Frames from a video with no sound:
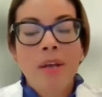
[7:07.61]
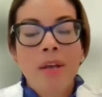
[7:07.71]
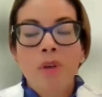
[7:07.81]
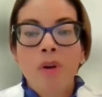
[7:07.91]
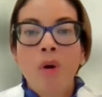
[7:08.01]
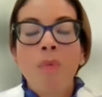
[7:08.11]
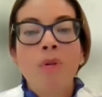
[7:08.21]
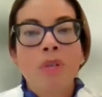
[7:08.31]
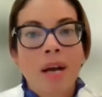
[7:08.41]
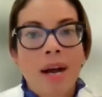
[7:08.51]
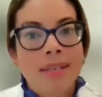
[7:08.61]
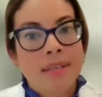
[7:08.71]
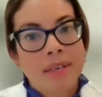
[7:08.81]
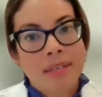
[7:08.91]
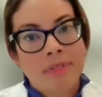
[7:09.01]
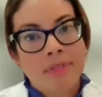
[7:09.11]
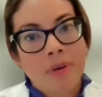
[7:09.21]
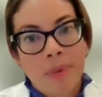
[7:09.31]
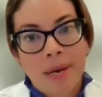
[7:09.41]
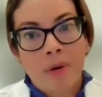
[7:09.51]
So it almost causes a
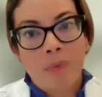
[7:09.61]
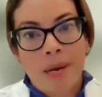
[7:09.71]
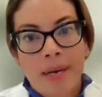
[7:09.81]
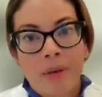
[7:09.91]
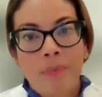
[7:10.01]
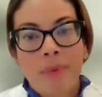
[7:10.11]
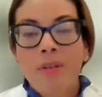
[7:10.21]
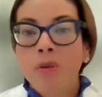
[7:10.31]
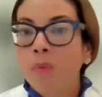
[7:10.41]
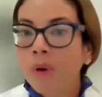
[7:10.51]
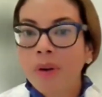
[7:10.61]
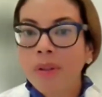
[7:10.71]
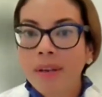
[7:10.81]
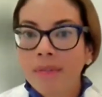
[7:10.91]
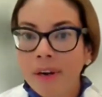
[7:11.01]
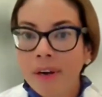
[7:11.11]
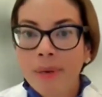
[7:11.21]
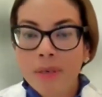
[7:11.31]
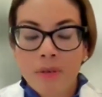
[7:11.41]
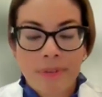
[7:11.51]
different microbiome. And so what are the
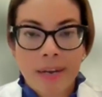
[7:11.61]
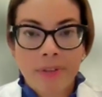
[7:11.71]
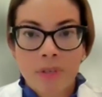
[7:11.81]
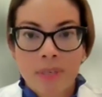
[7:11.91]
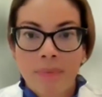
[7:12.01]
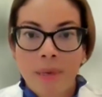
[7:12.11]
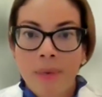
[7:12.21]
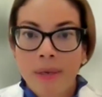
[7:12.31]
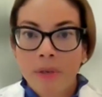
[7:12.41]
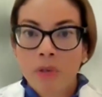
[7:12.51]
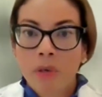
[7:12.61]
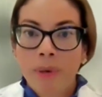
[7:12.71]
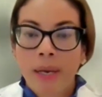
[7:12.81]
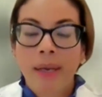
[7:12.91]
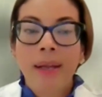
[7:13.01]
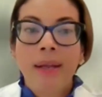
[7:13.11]
environmental factors that may be contributing?